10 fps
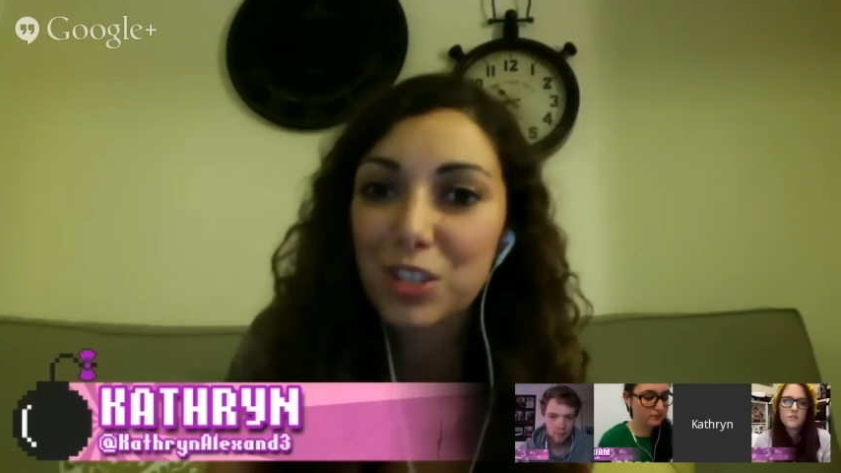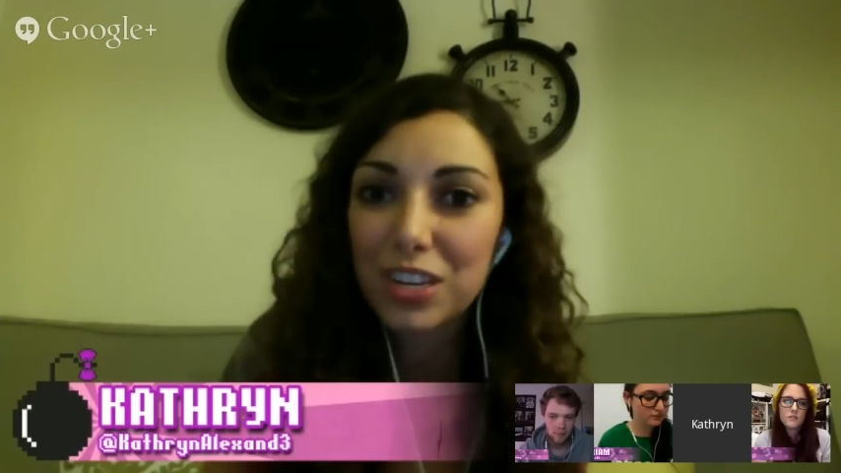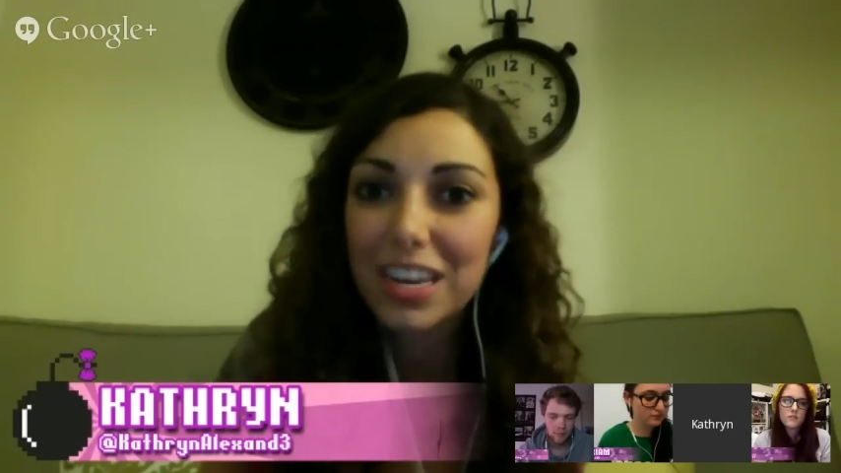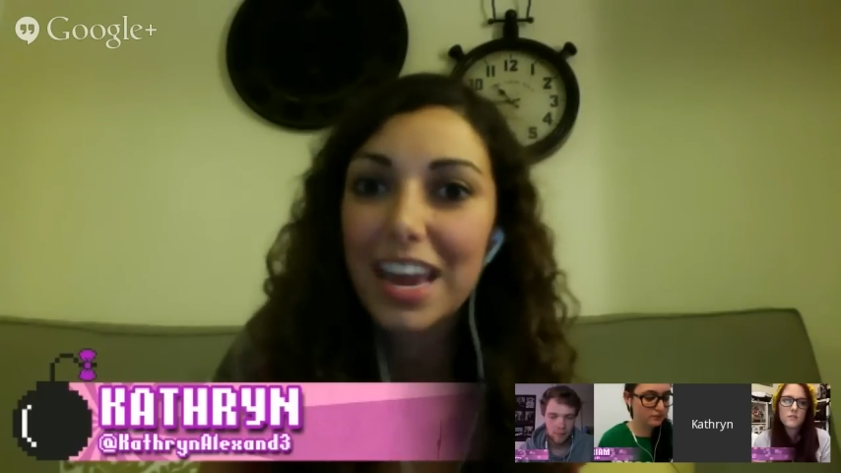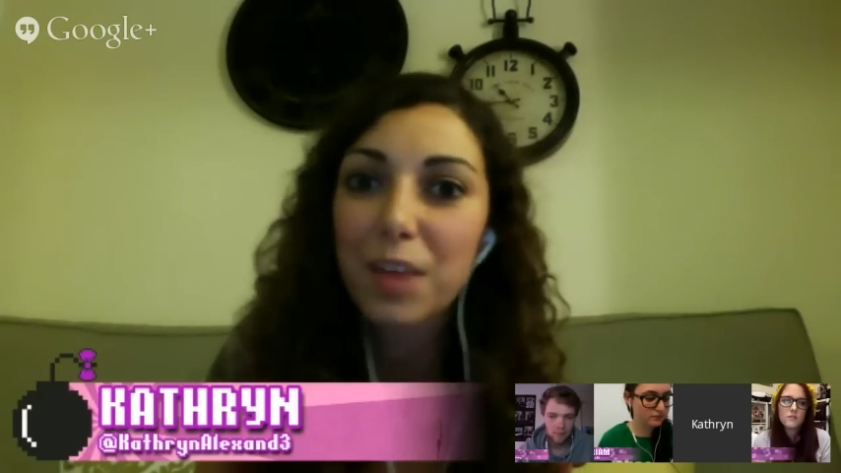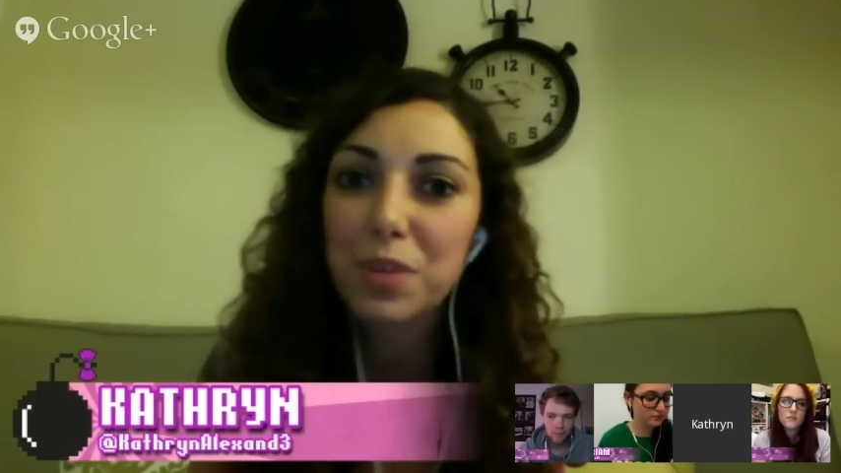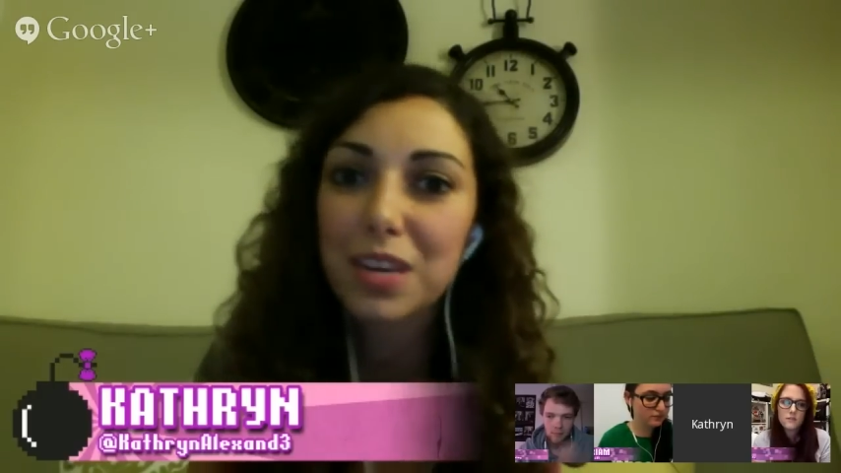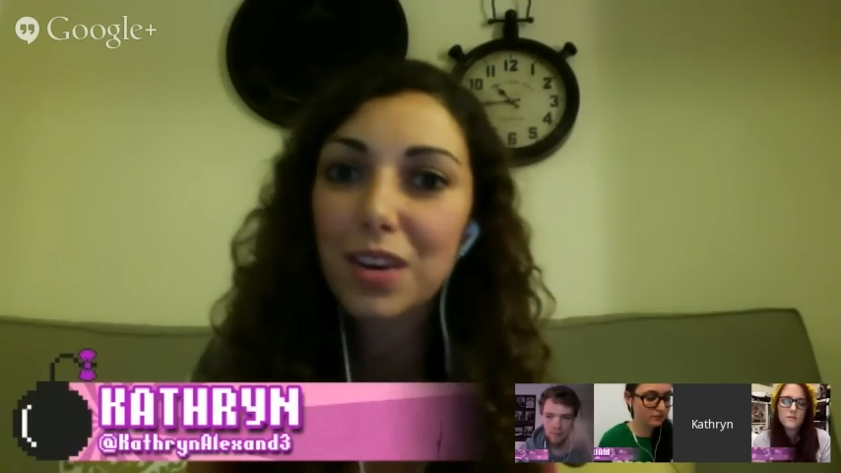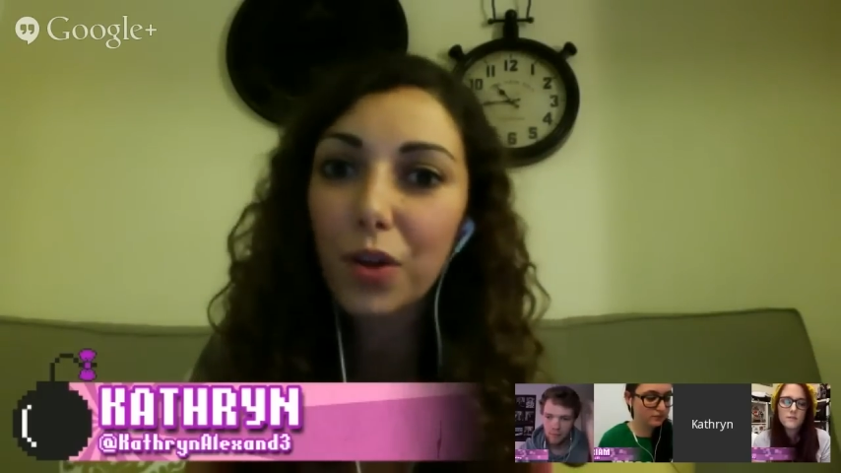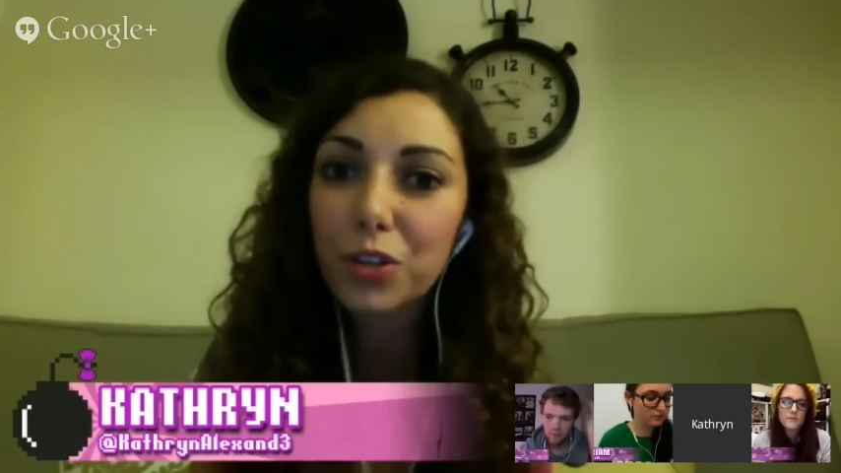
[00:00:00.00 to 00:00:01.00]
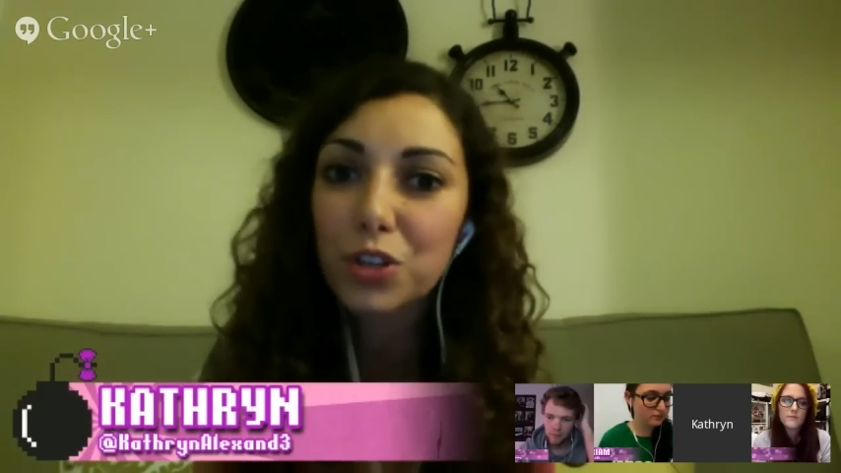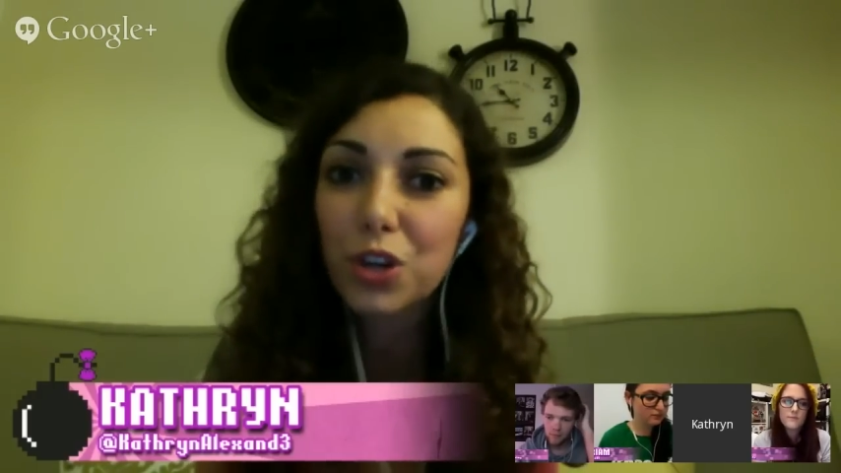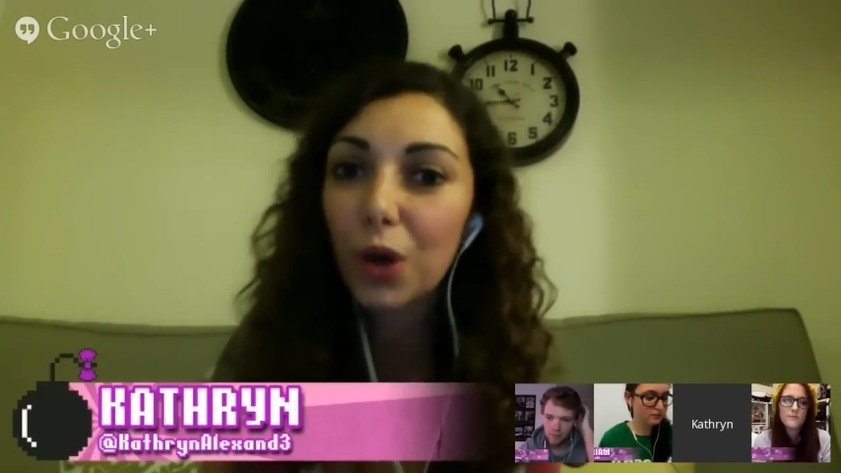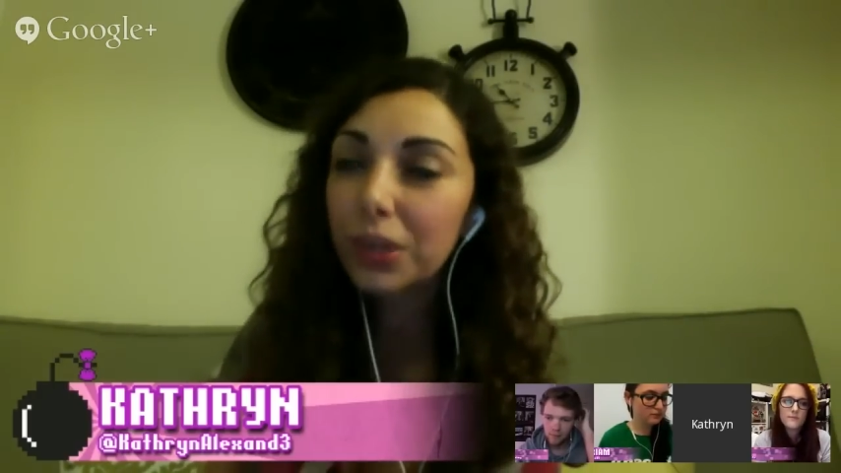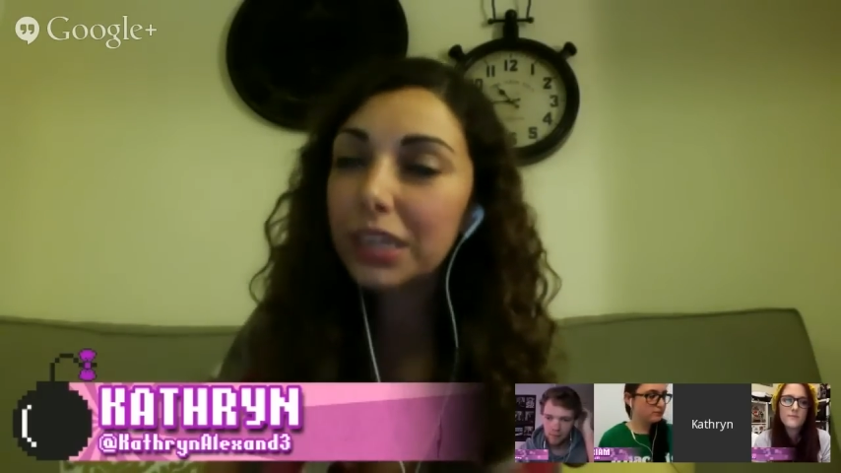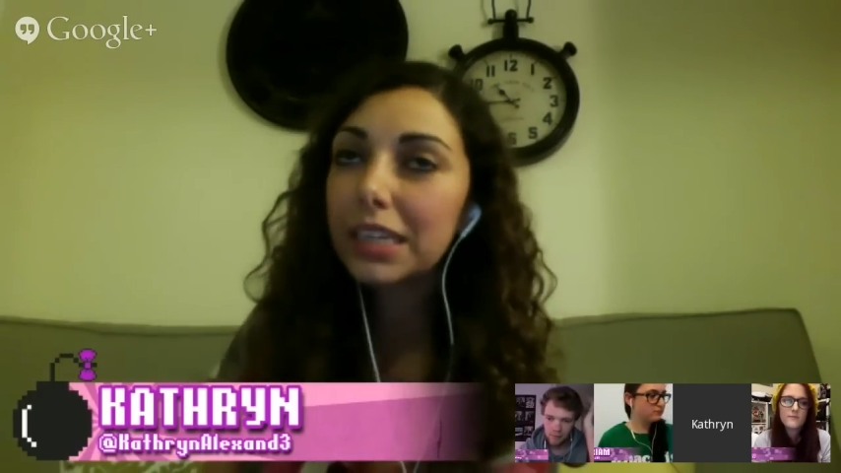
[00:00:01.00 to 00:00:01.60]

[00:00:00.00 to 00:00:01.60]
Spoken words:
she can be on the show.